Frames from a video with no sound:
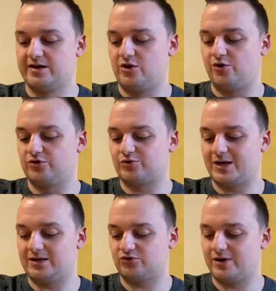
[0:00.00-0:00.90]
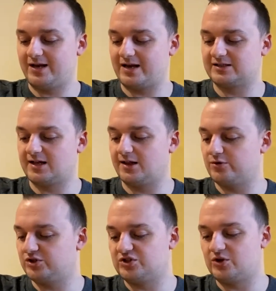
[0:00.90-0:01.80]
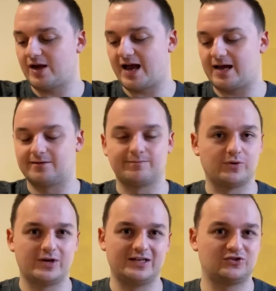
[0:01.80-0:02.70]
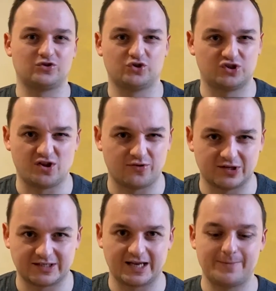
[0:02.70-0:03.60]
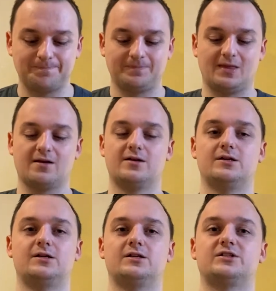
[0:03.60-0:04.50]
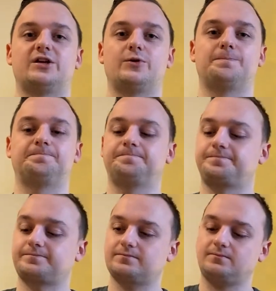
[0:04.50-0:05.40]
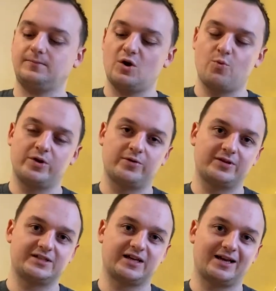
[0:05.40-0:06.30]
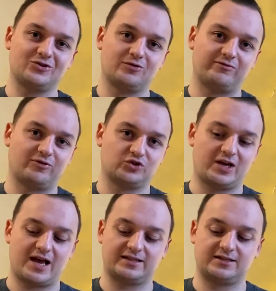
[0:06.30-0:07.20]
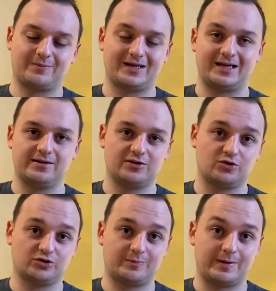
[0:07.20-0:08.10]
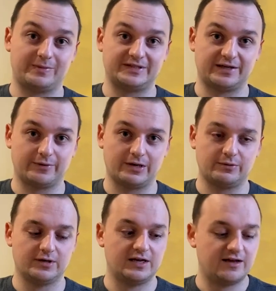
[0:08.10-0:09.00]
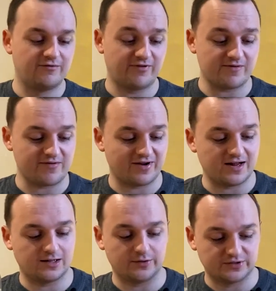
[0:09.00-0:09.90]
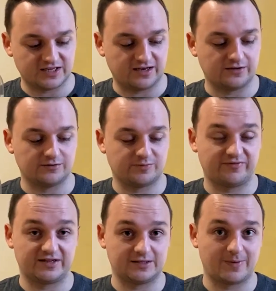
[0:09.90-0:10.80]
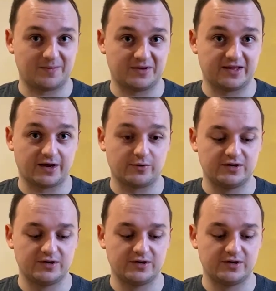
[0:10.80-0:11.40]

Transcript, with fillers: You can try and, try and get as close as you can, but it's just not the same. So winner on this occasion unfortunately has to be the Dr. Pepper Zero. Very, very close second, Professor Peppy though.